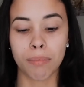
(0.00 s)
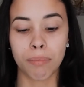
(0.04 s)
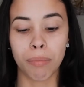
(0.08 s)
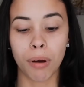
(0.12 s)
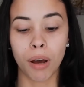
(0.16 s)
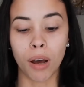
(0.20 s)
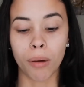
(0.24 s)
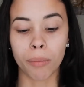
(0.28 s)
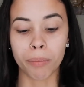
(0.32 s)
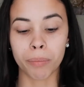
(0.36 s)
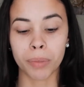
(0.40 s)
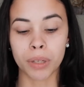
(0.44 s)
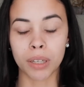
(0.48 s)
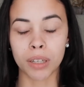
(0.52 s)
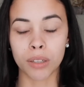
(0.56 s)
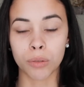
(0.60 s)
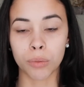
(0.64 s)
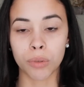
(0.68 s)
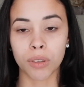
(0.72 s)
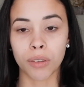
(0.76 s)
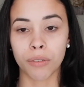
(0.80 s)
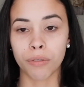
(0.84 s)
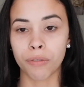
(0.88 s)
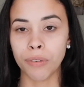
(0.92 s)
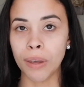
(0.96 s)
a pump because
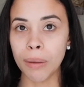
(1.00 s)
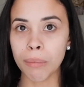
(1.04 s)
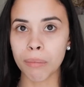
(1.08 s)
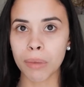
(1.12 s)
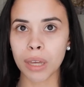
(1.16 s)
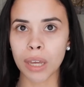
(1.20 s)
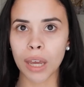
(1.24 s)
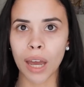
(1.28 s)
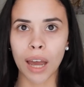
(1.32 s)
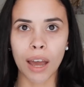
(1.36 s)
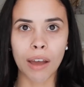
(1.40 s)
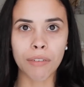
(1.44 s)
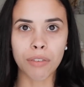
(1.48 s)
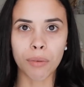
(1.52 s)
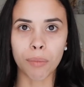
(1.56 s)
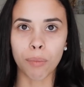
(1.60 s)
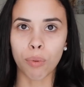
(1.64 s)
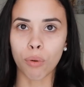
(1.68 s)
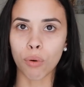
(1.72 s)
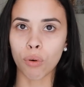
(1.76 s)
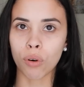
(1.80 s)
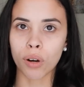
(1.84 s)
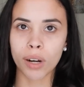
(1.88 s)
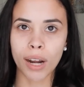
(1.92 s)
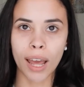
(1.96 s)
with the Fit Me, I have to
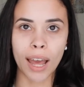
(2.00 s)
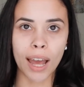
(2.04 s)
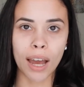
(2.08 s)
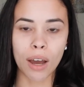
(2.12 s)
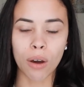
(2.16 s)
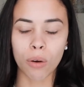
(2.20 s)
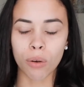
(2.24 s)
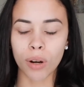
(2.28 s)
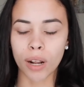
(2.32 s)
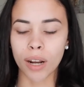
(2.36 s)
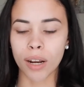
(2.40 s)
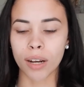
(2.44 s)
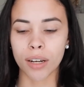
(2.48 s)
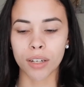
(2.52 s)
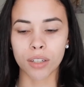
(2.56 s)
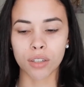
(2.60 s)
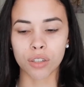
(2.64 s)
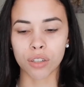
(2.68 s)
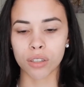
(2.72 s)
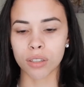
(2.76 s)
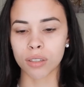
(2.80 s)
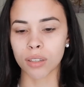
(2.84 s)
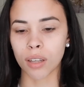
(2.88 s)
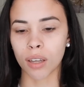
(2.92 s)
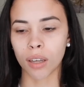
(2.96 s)
pour it out, and it's
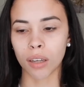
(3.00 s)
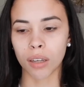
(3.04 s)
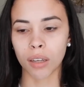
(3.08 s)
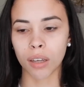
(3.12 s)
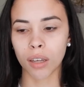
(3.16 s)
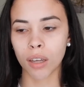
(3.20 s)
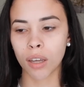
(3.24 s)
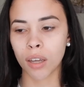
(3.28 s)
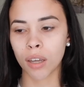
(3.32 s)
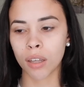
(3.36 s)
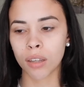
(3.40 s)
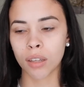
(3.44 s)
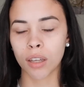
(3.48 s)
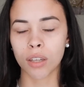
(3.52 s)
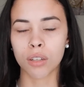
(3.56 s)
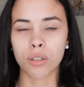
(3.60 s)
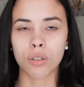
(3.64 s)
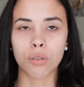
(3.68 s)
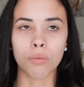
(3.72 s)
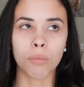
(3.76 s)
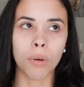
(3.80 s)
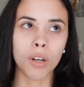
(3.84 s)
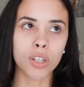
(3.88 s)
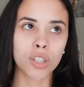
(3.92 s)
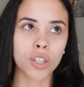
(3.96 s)
just like, then
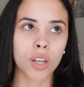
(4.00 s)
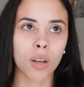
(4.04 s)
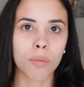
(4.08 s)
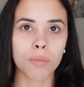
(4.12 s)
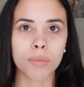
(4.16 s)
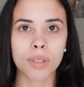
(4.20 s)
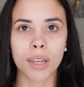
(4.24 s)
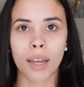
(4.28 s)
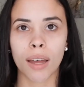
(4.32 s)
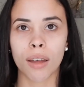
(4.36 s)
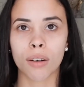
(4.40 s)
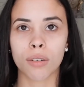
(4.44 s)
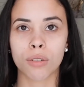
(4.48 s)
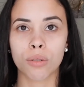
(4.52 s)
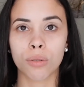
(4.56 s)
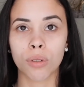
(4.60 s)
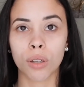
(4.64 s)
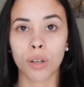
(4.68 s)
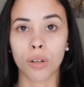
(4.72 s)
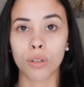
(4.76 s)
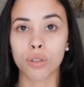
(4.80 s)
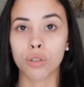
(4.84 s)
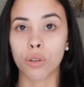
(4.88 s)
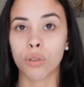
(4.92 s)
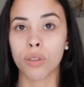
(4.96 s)
too much comes out, too
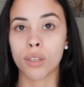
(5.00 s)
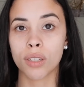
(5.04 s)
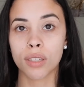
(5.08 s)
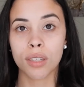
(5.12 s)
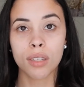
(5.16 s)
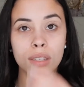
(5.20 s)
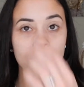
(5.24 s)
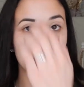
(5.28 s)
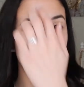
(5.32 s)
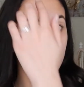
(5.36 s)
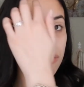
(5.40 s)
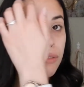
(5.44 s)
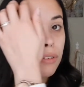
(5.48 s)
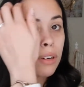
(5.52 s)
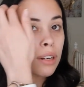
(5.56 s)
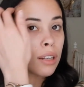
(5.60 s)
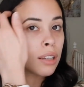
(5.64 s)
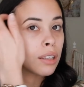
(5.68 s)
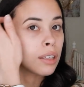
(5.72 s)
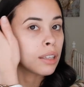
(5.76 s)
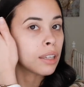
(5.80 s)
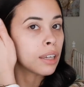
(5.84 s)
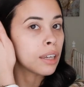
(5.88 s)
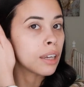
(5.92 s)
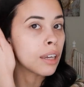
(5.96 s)
little, so this is
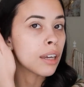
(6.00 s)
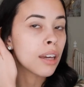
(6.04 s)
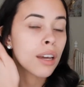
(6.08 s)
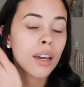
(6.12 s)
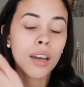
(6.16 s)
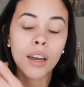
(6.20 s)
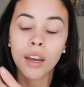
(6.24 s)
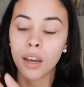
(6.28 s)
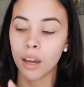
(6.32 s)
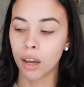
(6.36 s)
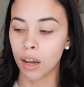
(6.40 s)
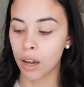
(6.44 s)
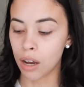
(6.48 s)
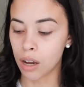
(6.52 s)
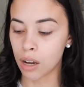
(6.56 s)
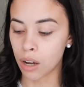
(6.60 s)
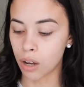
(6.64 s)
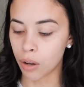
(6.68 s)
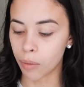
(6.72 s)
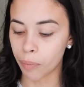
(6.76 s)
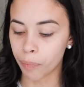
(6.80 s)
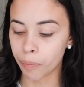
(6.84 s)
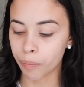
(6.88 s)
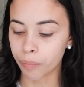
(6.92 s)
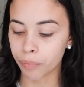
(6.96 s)
definitely
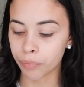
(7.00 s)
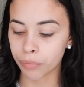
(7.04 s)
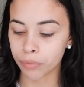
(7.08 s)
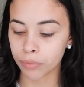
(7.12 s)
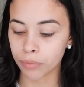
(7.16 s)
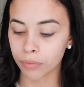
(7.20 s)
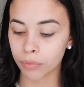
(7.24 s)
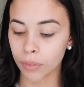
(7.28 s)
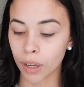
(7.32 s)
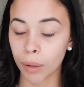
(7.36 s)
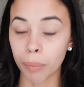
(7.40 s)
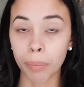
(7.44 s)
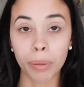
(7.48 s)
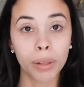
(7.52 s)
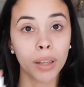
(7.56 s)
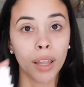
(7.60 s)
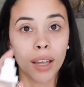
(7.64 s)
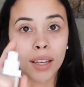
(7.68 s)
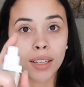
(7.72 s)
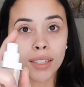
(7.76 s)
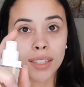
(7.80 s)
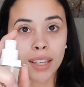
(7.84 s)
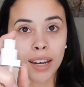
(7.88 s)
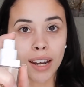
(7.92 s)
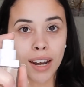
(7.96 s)
a
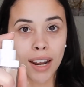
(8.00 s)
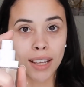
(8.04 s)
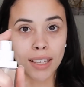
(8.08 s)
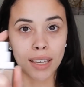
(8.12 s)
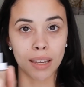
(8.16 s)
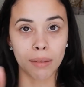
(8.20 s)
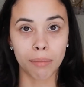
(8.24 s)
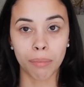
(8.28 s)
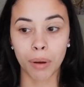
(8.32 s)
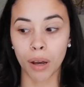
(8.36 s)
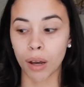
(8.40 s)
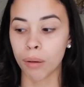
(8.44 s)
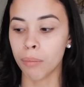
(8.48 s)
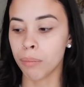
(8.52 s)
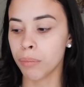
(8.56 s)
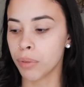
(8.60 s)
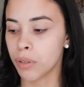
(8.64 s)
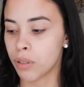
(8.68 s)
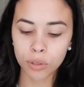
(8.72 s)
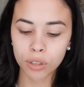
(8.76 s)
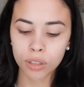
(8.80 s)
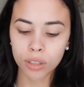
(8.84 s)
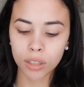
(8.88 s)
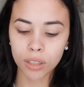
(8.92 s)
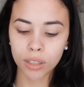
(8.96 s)
plus that it has a pump.
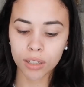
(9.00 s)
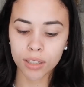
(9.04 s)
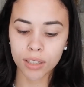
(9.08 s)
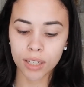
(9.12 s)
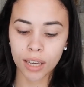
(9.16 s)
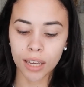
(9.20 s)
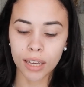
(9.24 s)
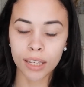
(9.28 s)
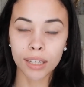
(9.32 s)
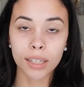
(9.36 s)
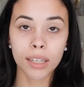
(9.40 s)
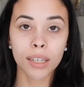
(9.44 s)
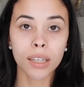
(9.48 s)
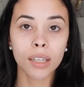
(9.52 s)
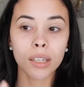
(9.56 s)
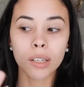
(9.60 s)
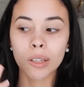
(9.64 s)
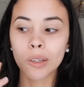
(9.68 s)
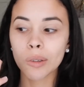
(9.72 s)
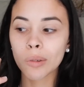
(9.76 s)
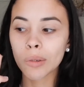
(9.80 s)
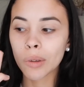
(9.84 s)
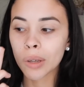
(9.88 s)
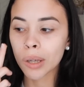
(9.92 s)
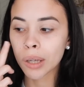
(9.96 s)
I'm just going to take it
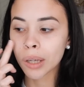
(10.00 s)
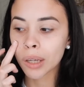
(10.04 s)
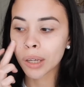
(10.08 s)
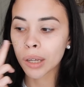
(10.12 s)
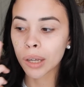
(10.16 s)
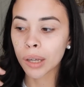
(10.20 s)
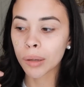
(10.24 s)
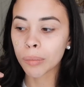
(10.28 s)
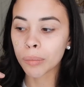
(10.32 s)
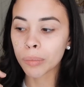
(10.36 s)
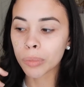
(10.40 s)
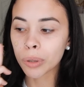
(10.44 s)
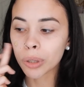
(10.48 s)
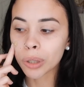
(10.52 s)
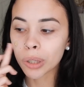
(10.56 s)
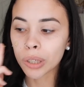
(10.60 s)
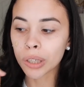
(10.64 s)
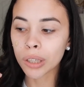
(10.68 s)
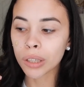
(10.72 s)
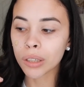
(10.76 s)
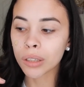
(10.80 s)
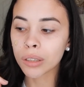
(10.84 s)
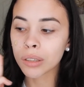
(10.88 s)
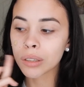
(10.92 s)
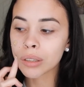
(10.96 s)
and put
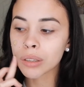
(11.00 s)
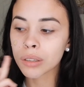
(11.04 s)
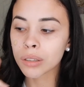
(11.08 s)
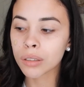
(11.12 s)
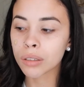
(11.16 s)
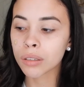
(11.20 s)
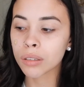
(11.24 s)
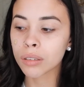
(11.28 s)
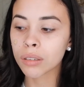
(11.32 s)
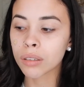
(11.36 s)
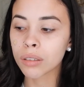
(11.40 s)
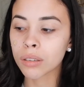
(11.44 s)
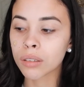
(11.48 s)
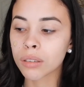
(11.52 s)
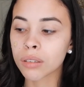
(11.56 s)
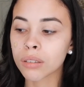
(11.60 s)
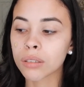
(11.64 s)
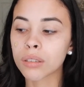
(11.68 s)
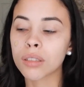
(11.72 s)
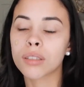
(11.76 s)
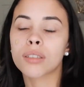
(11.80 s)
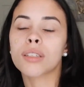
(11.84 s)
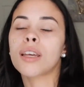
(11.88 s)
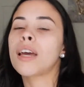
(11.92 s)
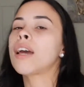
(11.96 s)
it,
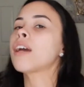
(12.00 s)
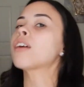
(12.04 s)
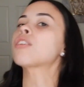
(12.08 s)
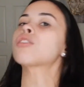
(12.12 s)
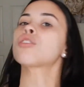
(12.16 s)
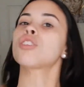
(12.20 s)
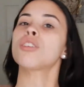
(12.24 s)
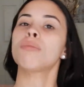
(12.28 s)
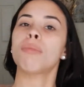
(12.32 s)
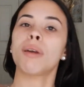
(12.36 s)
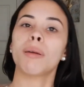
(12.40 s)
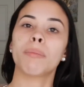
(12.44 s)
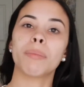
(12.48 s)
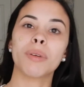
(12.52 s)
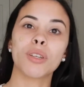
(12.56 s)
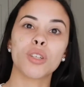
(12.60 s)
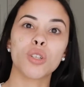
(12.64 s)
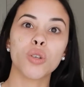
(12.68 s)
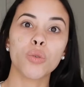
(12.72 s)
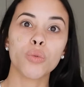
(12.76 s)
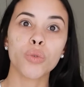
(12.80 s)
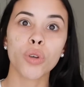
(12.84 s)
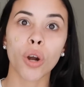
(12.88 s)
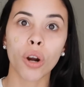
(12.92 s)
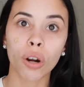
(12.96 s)
this actually might be
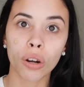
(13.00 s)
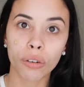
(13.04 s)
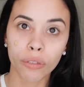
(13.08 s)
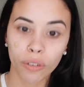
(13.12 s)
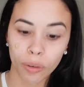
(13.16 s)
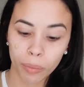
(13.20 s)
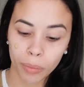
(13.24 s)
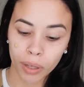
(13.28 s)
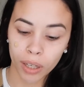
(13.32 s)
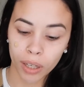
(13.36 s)
too dark